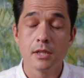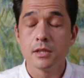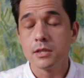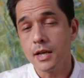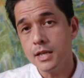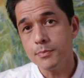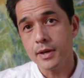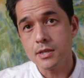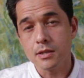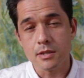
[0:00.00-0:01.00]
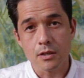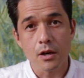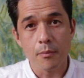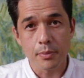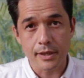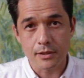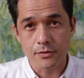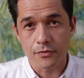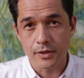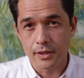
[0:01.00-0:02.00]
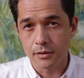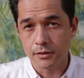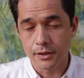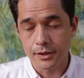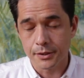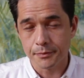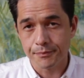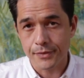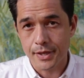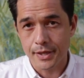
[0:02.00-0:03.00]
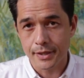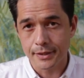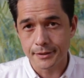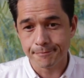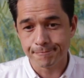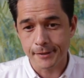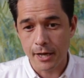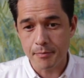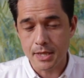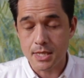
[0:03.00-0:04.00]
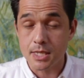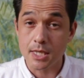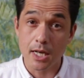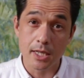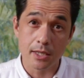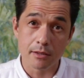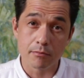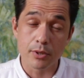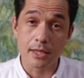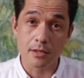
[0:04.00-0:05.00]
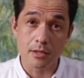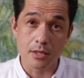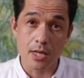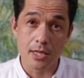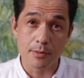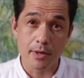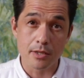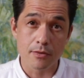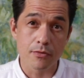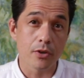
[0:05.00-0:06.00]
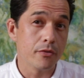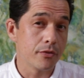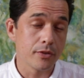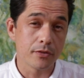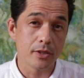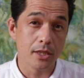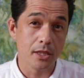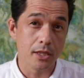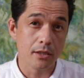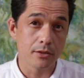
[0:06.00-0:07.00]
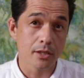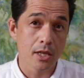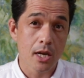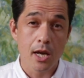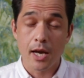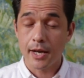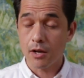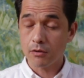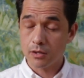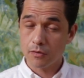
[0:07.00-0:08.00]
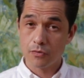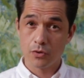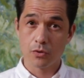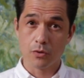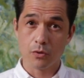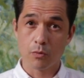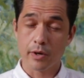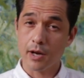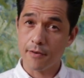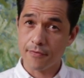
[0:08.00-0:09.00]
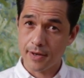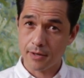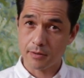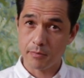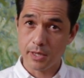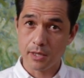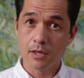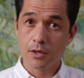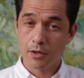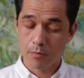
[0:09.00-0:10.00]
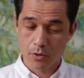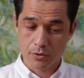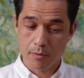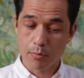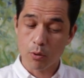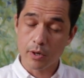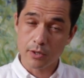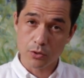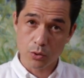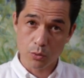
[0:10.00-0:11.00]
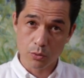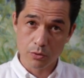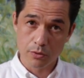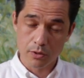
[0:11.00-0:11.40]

Chinese medicine is a complex field, you know. Uh, I've been studying and practicing Chinese medicine for over 15 years, and I'll give you what I've found to be the most important tools,